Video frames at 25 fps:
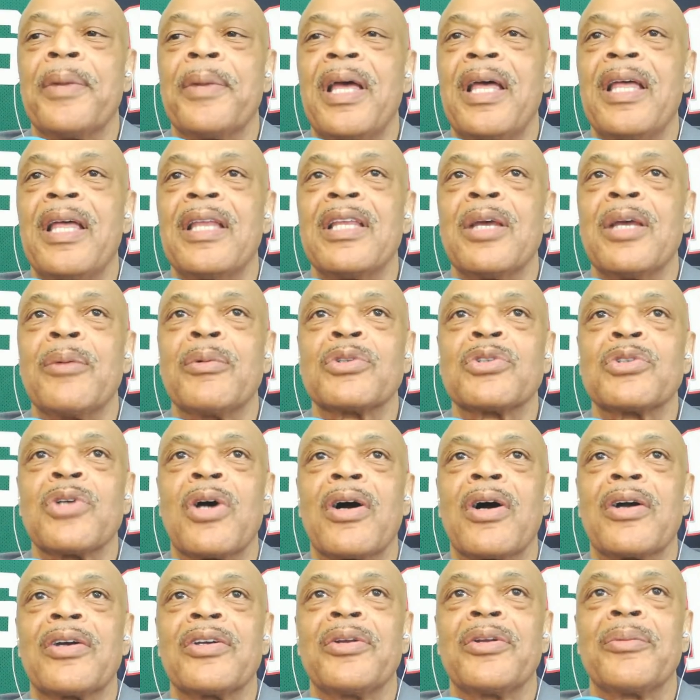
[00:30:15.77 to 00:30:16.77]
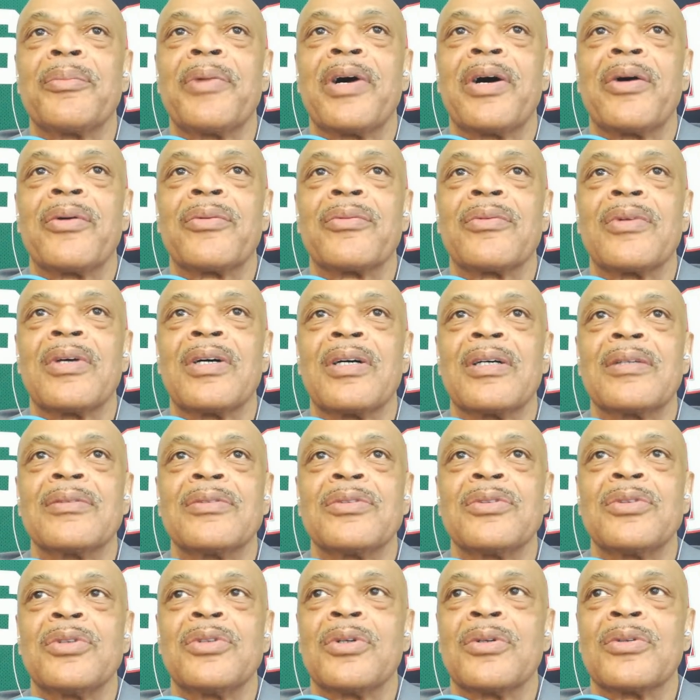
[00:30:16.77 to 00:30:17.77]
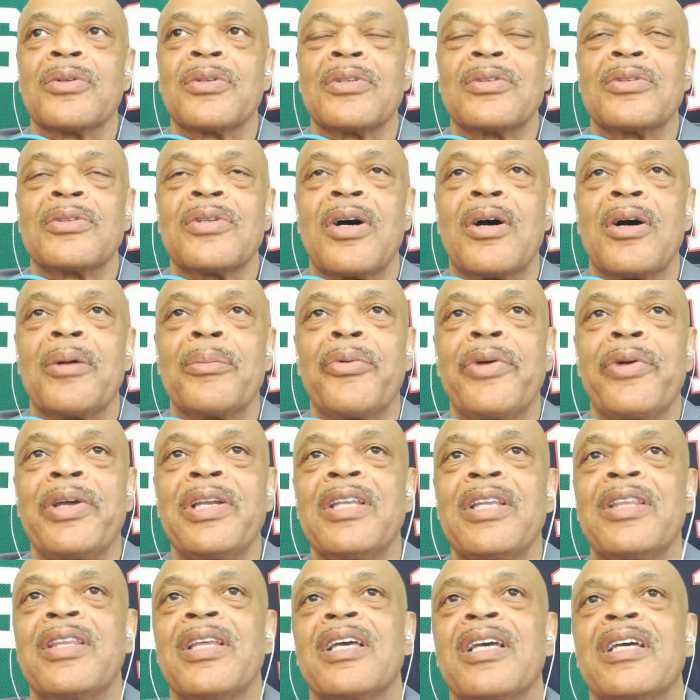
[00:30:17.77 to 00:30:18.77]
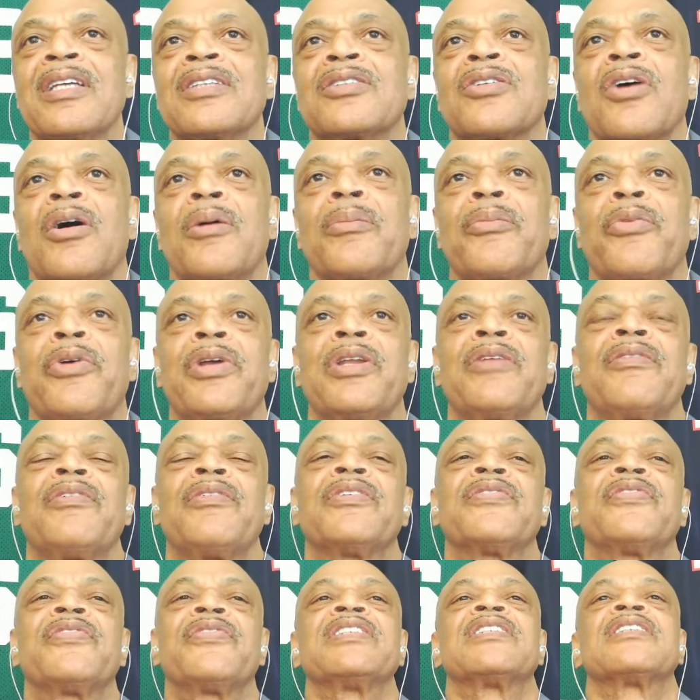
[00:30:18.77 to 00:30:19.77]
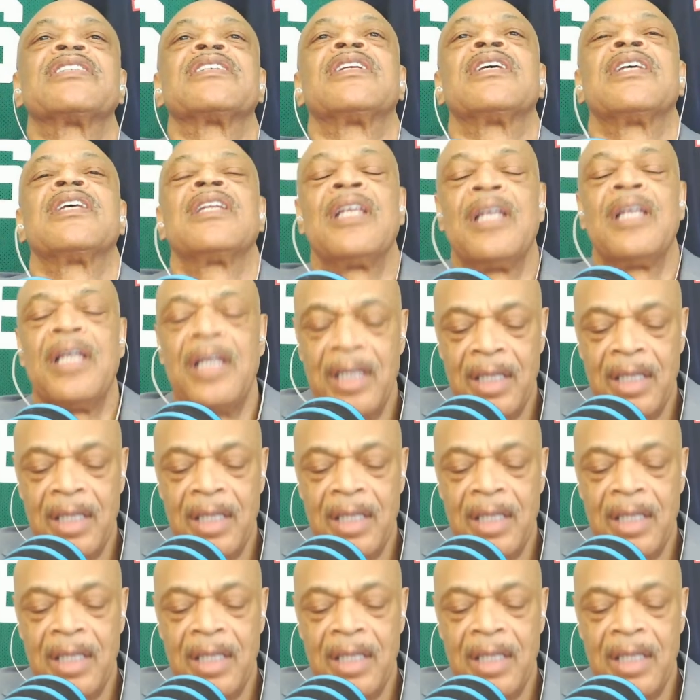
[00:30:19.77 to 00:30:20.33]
and they were talking about the Tom Brady thing, and Tom Brady revisited.